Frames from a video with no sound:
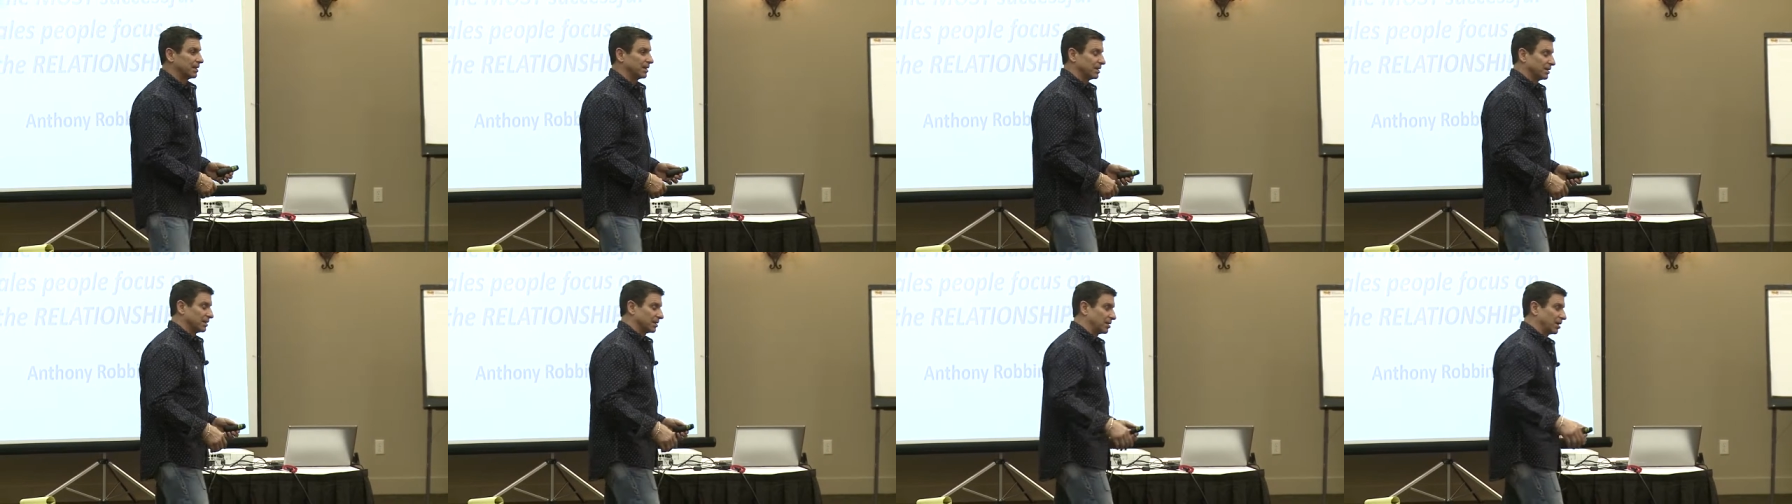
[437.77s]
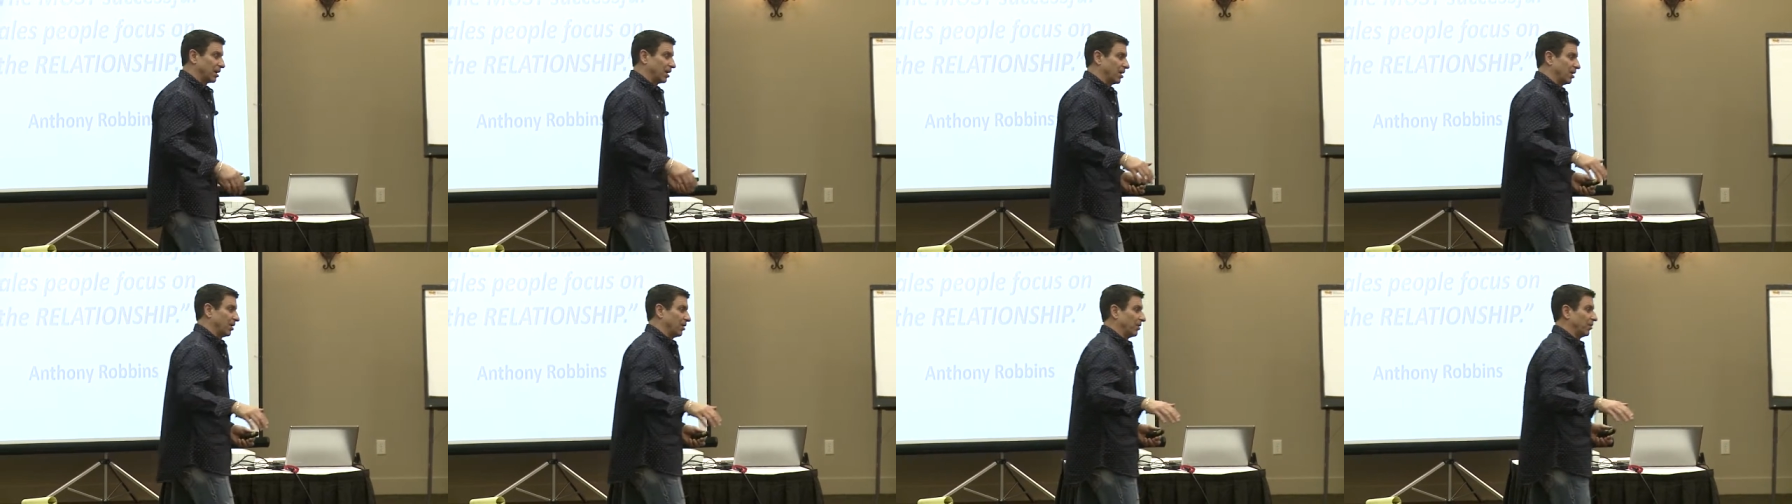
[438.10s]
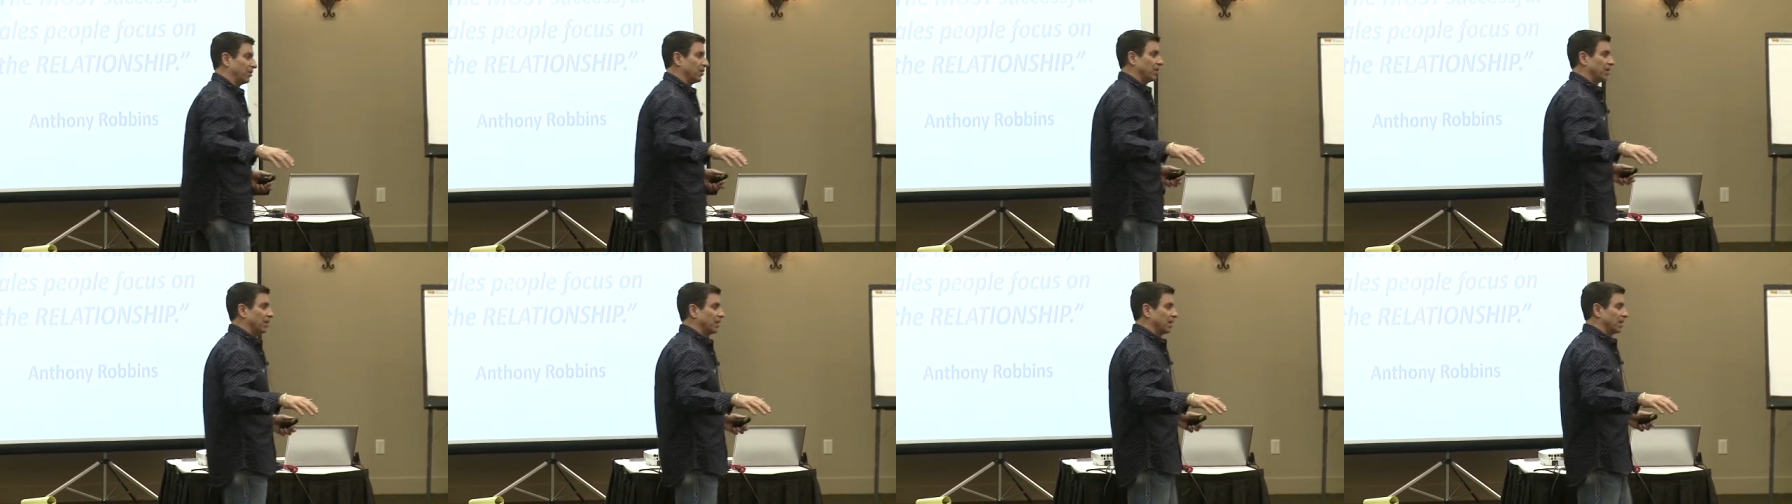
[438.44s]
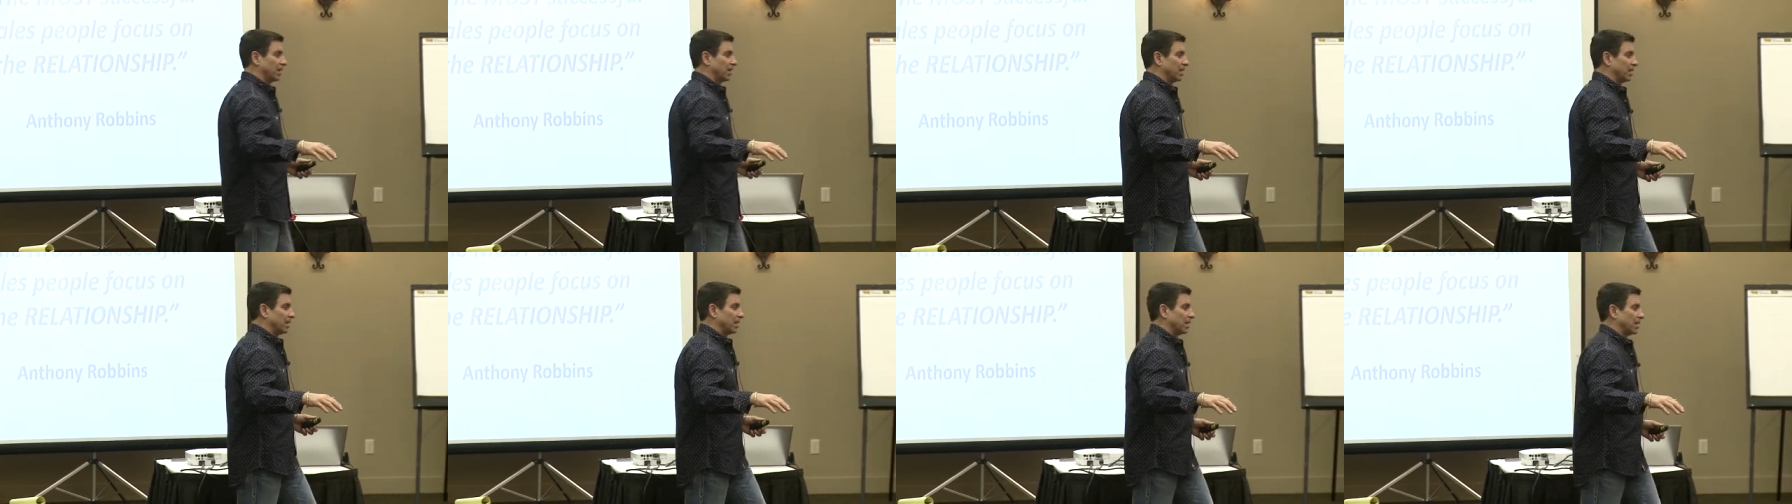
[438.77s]
So,
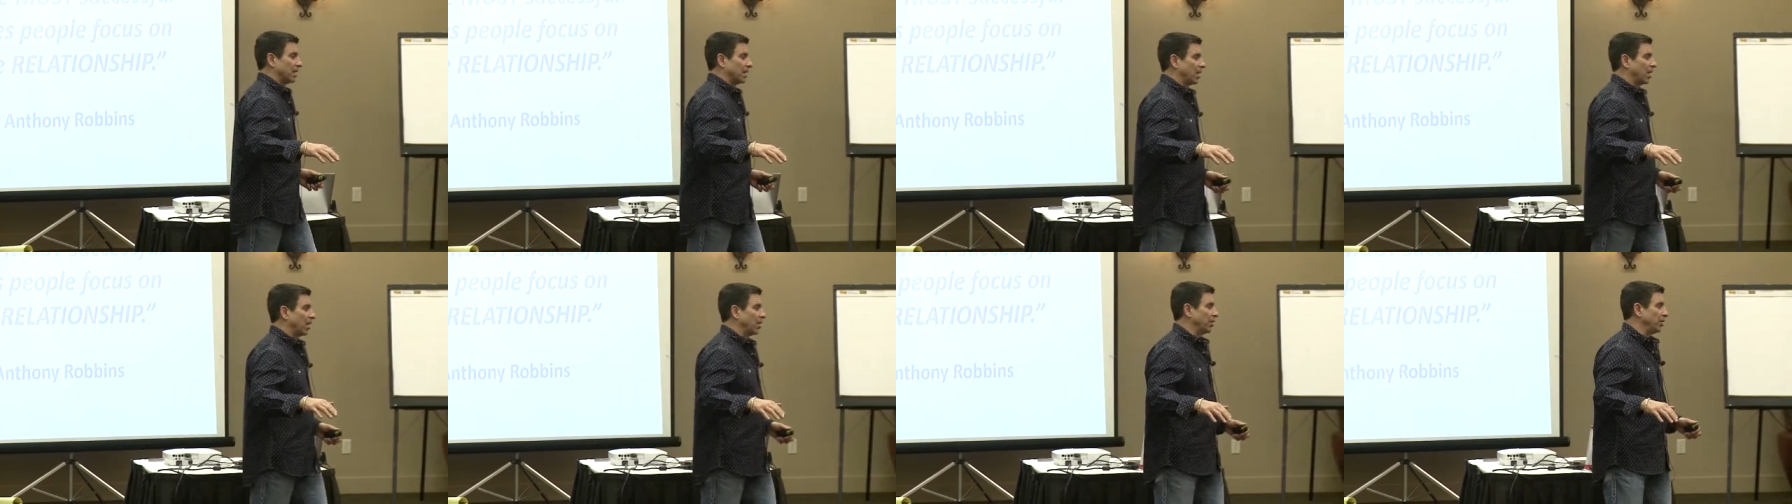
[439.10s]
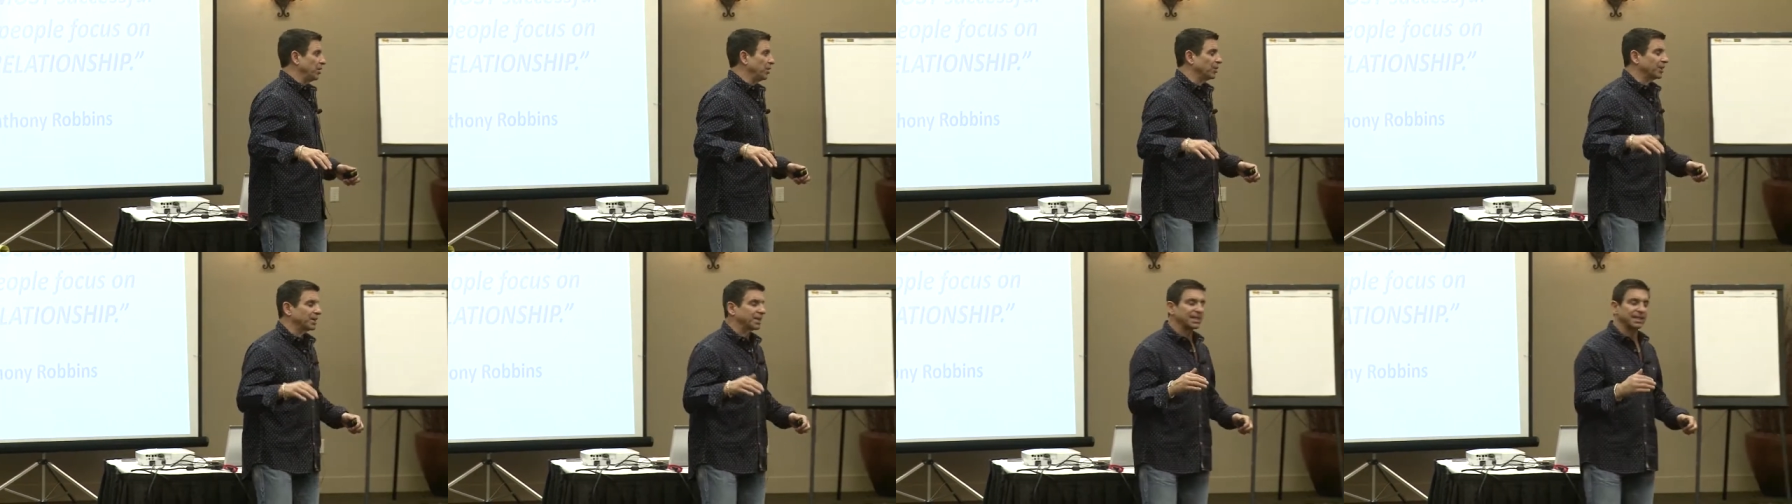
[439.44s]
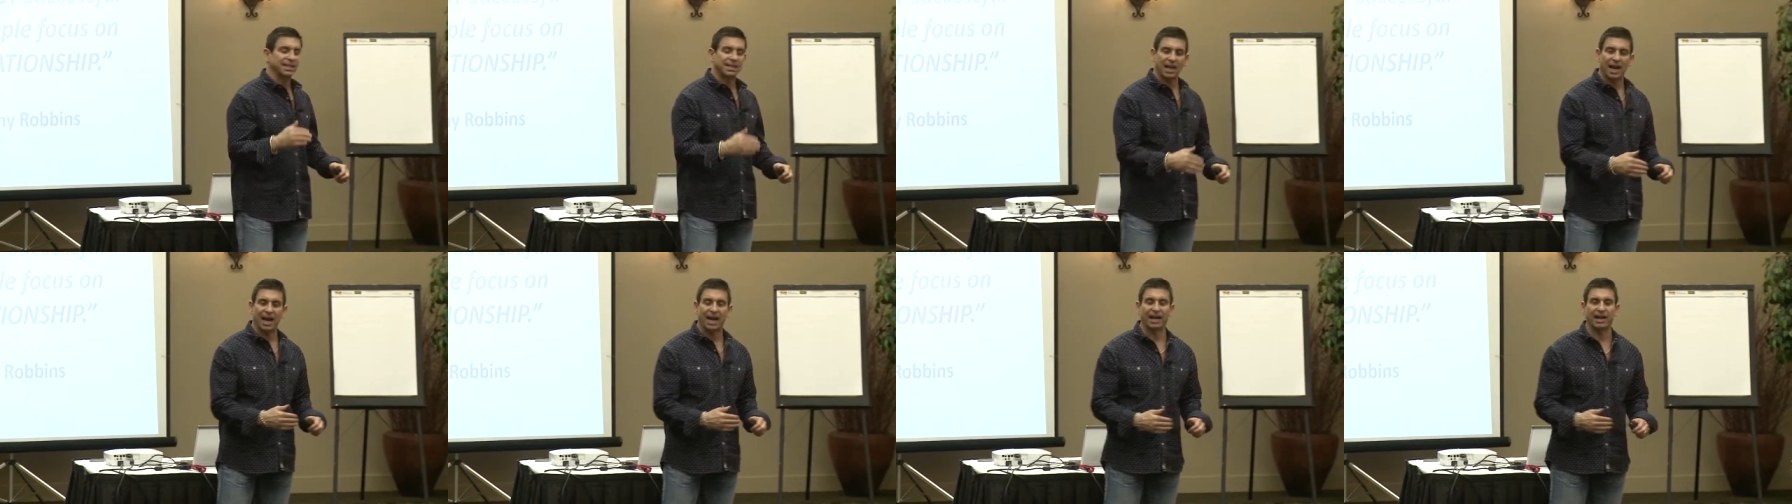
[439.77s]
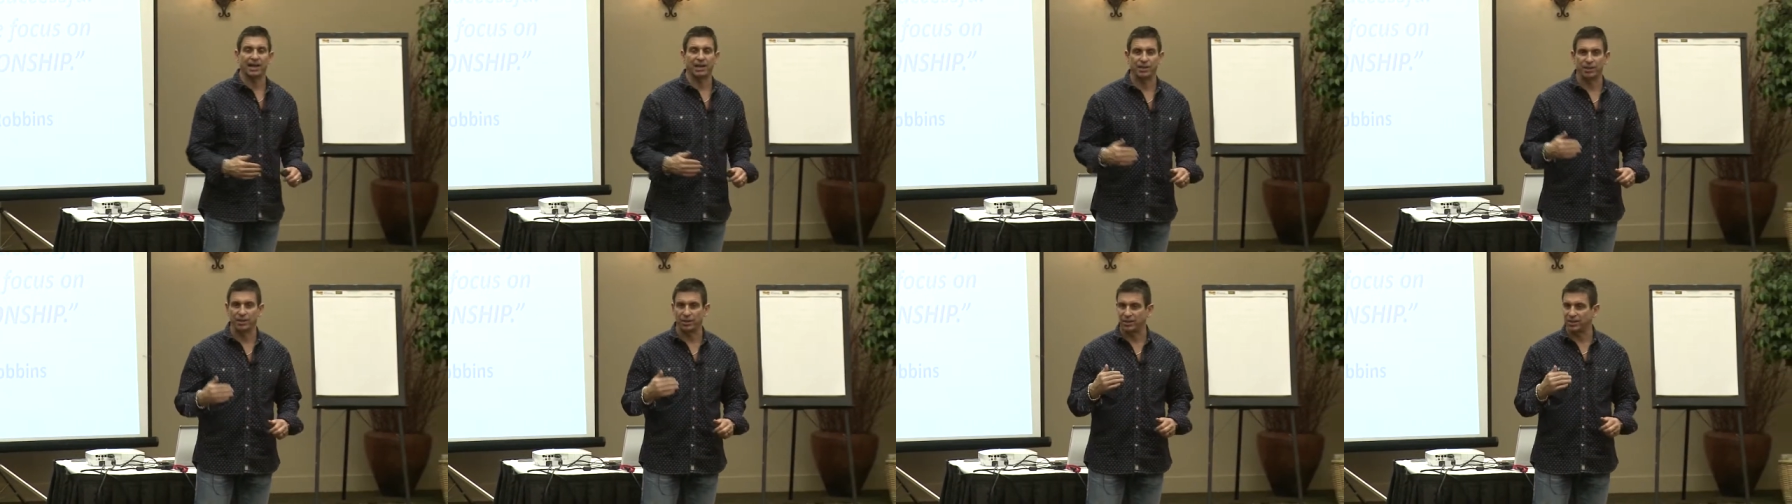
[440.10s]
are you
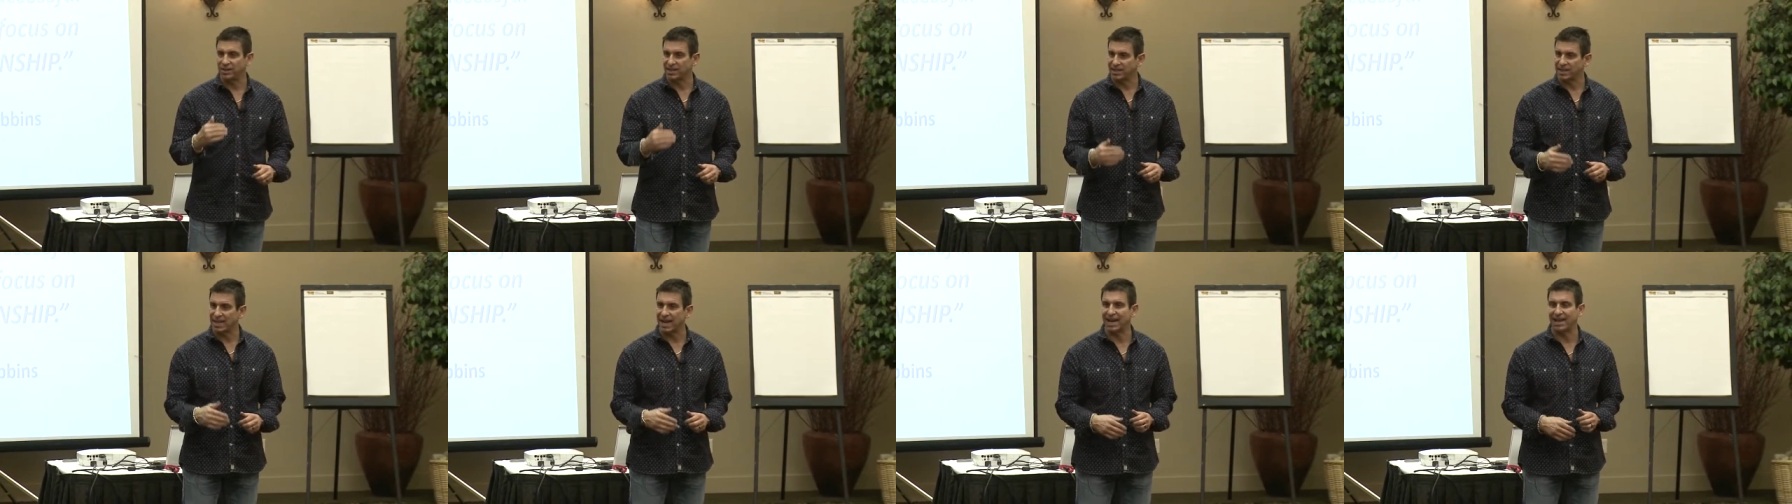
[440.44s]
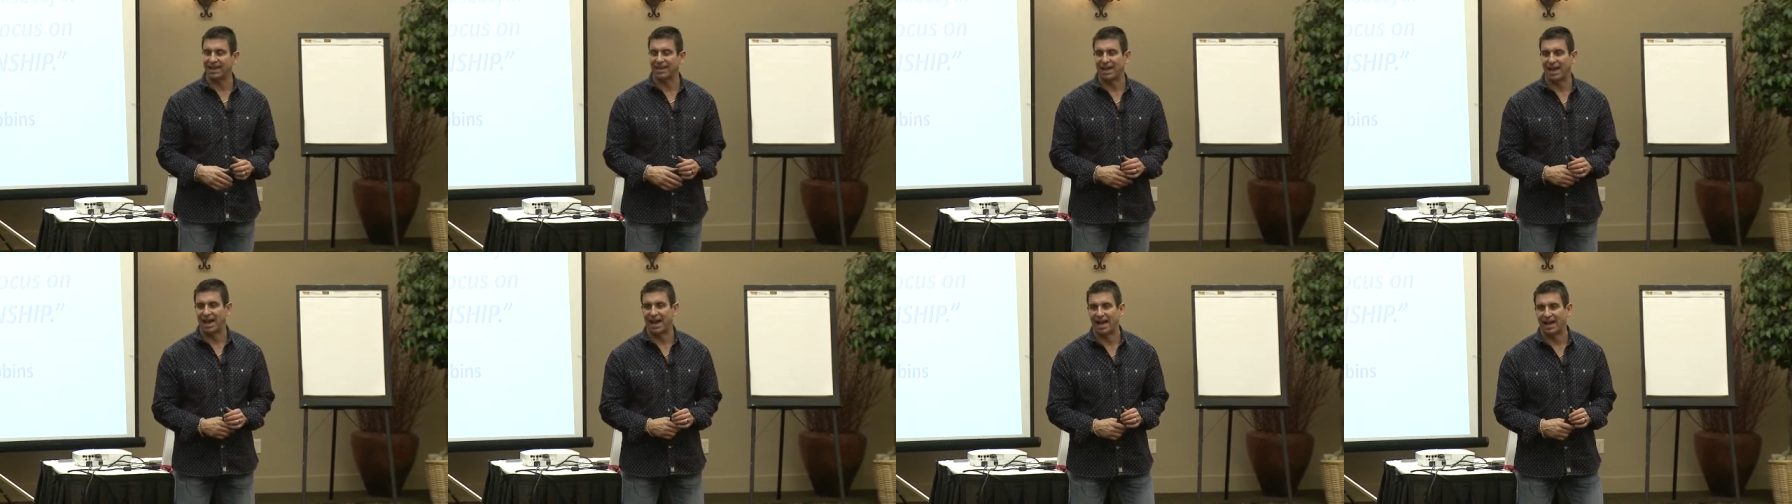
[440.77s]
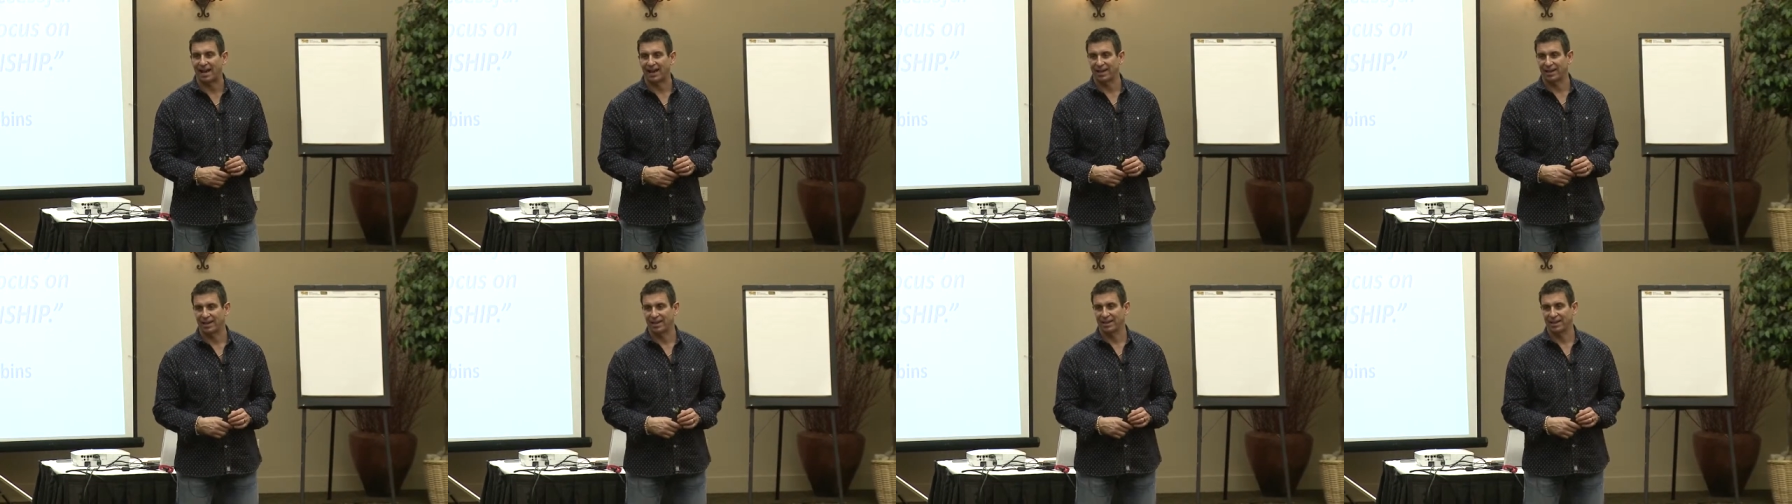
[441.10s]
excited? Do you say that?